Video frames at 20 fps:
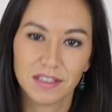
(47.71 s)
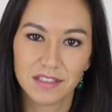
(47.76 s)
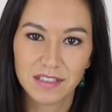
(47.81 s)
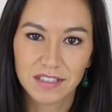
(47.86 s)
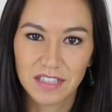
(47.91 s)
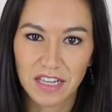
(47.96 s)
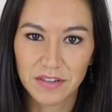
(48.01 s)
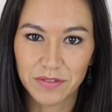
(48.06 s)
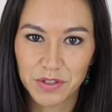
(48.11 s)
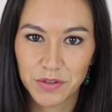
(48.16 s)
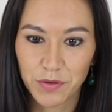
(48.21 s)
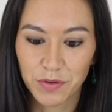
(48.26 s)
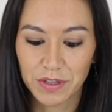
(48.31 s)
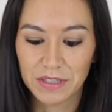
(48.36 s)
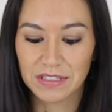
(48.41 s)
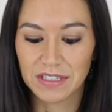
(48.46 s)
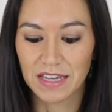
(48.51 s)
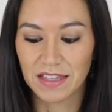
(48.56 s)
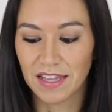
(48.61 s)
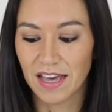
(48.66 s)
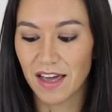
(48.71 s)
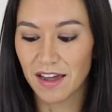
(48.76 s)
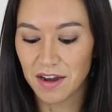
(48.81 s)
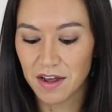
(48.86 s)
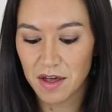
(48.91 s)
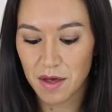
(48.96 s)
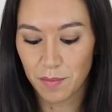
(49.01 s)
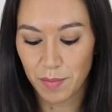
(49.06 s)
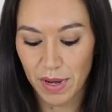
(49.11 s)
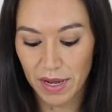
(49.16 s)
Saves you for things like that.
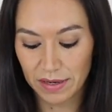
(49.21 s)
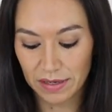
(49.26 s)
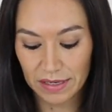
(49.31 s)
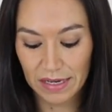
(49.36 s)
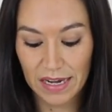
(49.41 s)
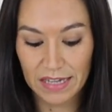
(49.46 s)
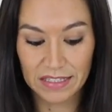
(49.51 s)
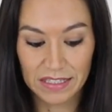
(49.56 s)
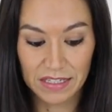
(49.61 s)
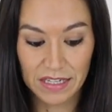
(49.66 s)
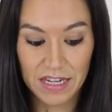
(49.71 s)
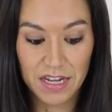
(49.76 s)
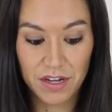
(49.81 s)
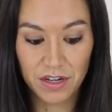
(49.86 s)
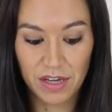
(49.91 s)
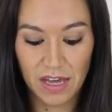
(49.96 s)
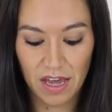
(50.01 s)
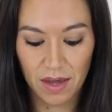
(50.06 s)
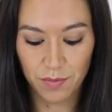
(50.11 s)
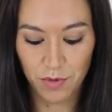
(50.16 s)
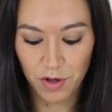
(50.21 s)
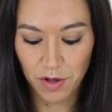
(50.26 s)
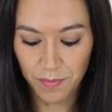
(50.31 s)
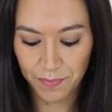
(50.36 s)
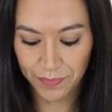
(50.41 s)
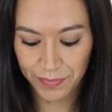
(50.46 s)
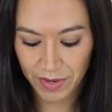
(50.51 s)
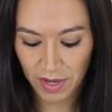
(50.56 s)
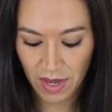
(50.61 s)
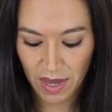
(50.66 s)
But it's a neat cable.
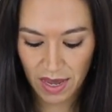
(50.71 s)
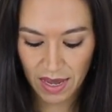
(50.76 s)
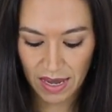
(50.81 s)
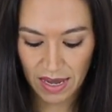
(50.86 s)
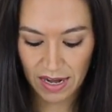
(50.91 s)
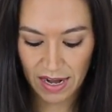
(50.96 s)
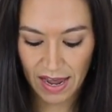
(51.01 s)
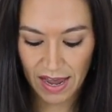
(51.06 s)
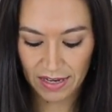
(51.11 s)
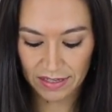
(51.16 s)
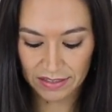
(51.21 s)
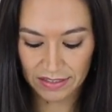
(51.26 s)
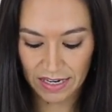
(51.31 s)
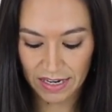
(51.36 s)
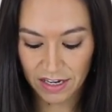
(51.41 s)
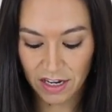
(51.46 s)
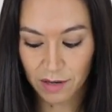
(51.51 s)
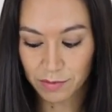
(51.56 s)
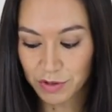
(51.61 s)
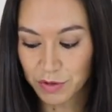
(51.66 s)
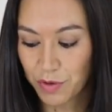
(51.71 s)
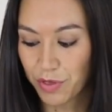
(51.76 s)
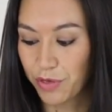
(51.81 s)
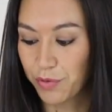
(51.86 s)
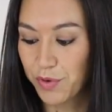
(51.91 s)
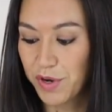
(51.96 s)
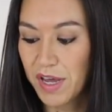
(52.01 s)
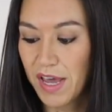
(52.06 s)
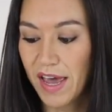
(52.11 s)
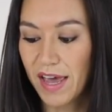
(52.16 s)
It comes with
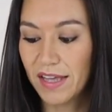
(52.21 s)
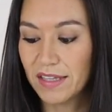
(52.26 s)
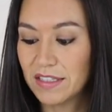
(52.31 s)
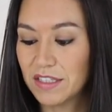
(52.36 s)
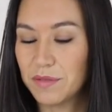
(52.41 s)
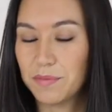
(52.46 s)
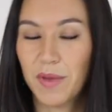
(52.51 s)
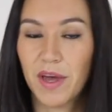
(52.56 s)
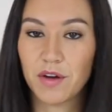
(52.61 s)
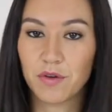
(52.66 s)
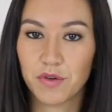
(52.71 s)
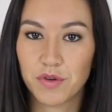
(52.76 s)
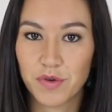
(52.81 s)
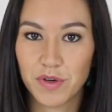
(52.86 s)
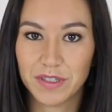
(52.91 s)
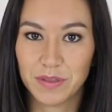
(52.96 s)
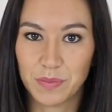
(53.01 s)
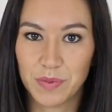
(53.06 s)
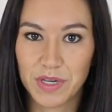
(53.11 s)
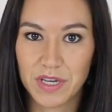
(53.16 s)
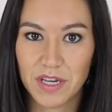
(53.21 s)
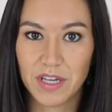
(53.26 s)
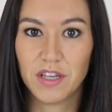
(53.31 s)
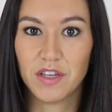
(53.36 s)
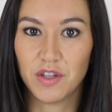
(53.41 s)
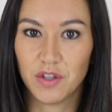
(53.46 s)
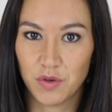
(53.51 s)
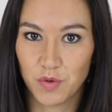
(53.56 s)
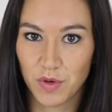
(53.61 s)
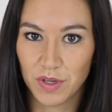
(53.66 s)
3 heads: micro
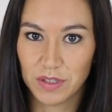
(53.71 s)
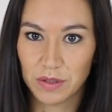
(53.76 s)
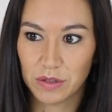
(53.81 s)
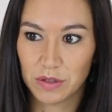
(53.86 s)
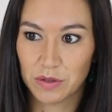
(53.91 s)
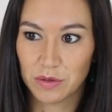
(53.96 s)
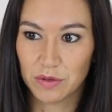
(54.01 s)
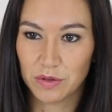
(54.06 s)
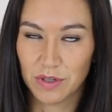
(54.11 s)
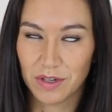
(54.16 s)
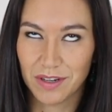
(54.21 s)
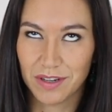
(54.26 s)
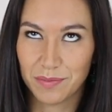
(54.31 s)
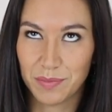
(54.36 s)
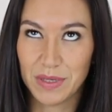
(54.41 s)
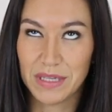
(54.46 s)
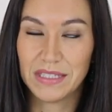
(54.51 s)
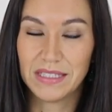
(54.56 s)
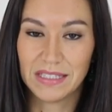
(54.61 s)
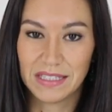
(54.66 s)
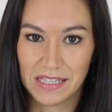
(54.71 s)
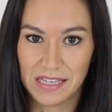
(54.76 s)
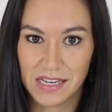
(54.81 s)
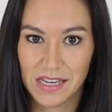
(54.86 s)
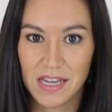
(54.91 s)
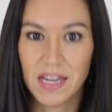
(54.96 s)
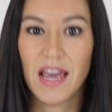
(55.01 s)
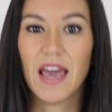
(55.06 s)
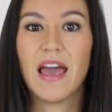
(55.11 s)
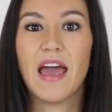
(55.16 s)
USB,
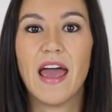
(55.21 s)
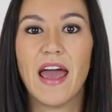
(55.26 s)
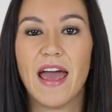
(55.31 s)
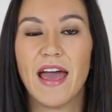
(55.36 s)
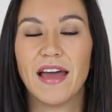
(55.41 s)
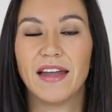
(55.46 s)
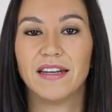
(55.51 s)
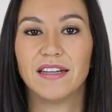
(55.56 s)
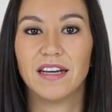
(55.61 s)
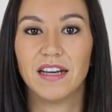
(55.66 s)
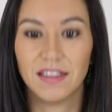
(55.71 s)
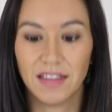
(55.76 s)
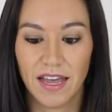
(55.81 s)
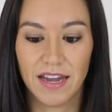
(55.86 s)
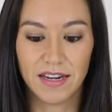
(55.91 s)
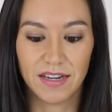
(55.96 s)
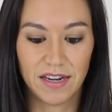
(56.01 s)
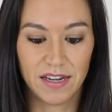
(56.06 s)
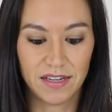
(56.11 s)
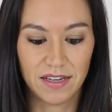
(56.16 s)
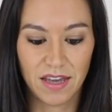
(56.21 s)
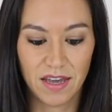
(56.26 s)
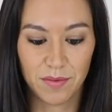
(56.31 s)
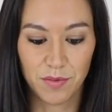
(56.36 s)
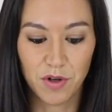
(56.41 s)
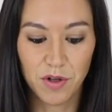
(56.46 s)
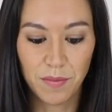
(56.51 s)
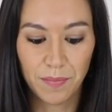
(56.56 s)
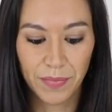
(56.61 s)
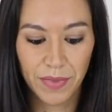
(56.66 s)
USB-C, and a lightning
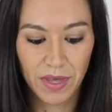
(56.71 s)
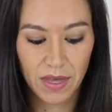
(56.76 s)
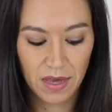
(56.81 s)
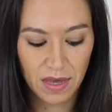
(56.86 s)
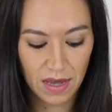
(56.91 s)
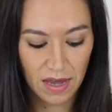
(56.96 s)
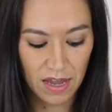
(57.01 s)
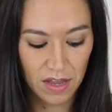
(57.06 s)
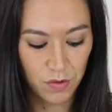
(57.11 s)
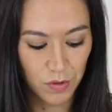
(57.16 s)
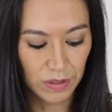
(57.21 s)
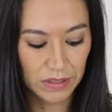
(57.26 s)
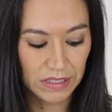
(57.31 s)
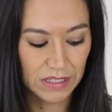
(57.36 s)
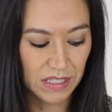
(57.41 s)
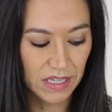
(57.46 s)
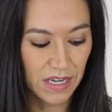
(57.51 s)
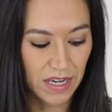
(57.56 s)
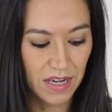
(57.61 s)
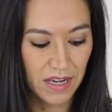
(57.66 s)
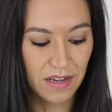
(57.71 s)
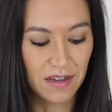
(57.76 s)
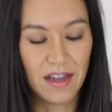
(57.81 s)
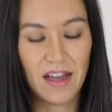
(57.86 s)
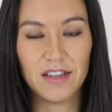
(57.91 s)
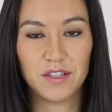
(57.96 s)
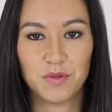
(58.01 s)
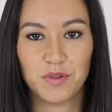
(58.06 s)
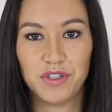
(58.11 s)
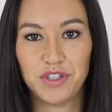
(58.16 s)
cable. And you can see,
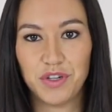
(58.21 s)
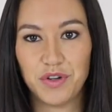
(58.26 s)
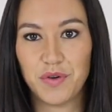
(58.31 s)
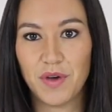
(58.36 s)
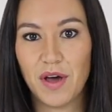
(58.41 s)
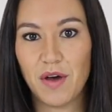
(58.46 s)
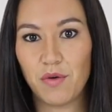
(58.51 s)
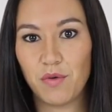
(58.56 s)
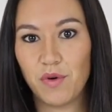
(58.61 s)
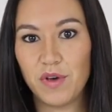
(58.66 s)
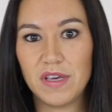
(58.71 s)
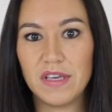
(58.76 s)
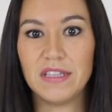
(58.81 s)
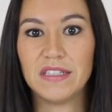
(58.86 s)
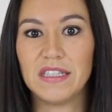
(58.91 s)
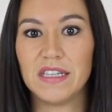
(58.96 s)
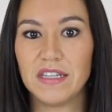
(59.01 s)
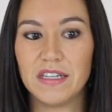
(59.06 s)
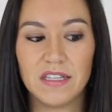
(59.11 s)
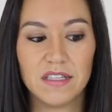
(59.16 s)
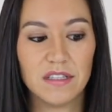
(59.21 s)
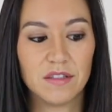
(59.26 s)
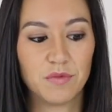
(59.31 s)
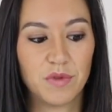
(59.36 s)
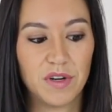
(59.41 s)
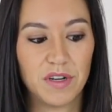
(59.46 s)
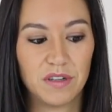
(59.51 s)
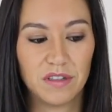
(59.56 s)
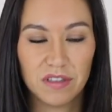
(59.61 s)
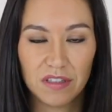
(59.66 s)
I just want to show you how easy it is
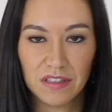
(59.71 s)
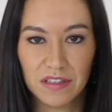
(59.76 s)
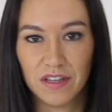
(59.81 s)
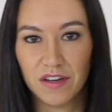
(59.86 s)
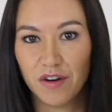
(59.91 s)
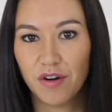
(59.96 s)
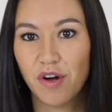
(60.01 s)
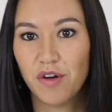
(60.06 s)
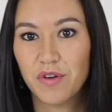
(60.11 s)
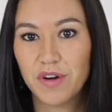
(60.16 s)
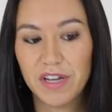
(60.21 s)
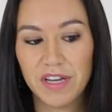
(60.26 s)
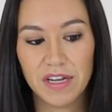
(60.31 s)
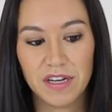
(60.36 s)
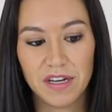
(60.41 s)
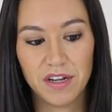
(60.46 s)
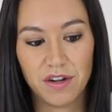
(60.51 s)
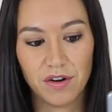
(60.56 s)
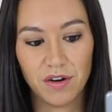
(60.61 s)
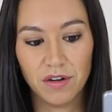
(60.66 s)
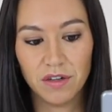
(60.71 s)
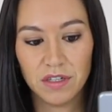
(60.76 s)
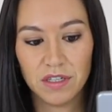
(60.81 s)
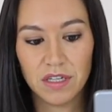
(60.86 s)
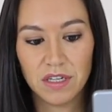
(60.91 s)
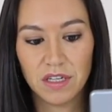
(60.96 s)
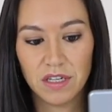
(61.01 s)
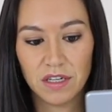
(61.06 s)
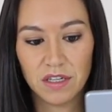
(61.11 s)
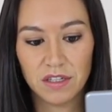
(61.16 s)
when they're already in here.
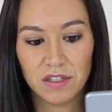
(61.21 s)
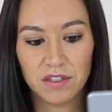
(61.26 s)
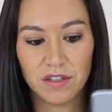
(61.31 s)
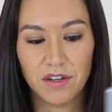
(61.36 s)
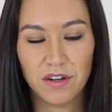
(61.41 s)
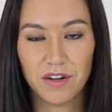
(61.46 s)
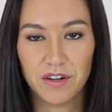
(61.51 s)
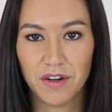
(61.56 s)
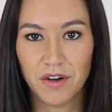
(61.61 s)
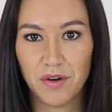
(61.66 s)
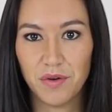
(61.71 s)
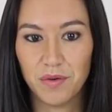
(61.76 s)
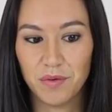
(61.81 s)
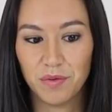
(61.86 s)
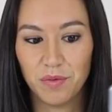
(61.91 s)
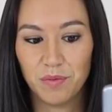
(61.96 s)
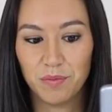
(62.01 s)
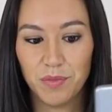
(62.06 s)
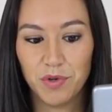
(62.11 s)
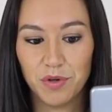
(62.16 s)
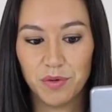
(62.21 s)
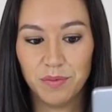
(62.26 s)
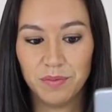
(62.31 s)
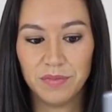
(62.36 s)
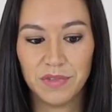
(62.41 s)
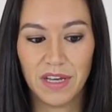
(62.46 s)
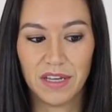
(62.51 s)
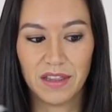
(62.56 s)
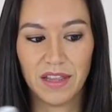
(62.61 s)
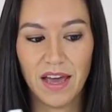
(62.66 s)
So there you go,
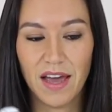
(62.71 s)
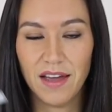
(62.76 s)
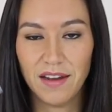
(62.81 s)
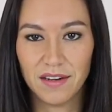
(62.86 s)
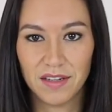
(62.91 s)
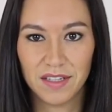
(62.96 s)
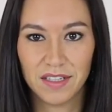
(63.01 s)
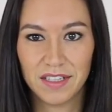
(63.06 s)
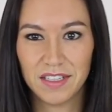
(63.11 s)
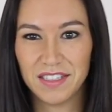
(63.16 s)
boom, like that.